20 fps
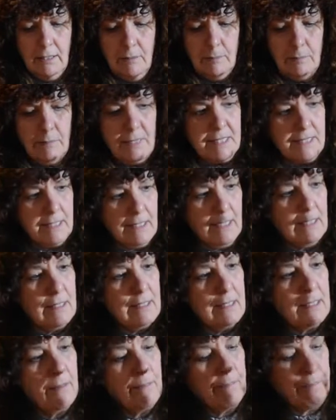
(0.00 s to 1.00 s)

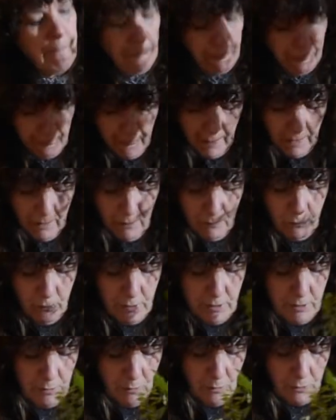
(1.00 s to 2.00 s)
business,
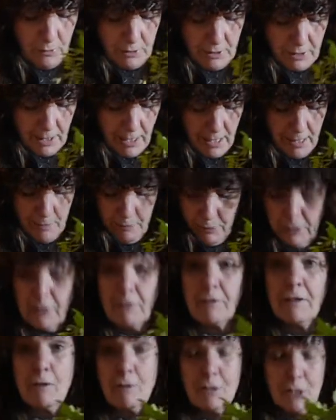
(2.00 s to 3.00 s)
we would bring the
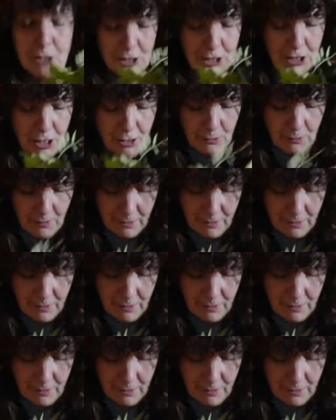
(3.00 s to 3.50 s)
flowers to you